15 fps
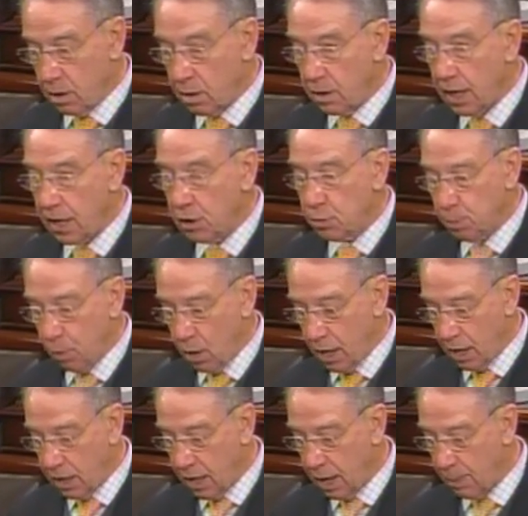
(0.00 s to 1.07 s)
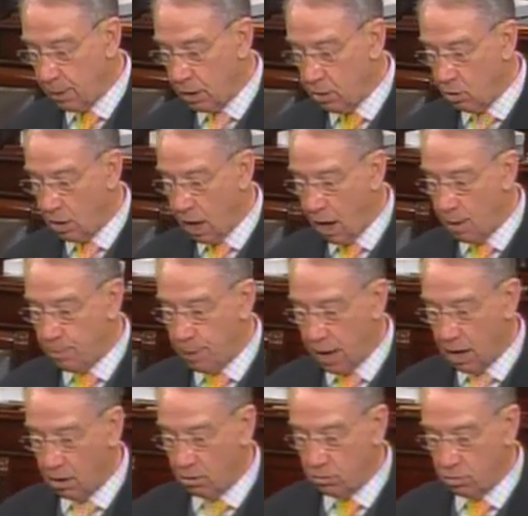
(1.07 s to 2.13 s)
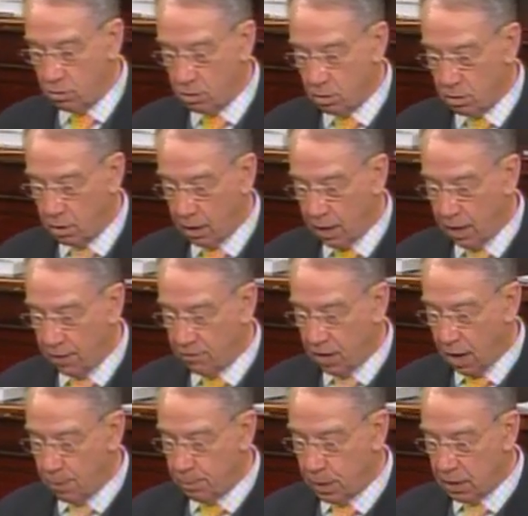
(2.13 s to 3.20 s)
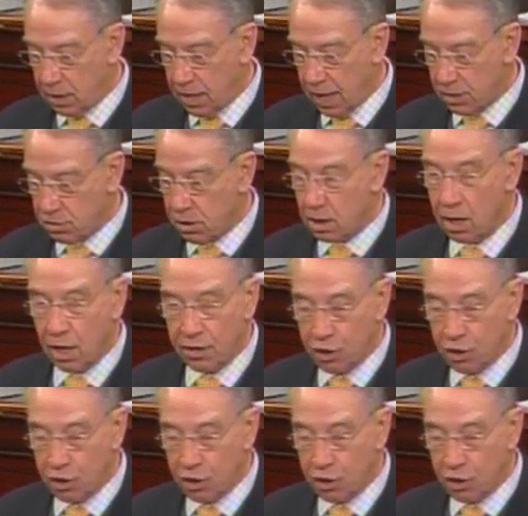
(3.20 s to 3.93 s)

They spray chemical compounds that have not been tested on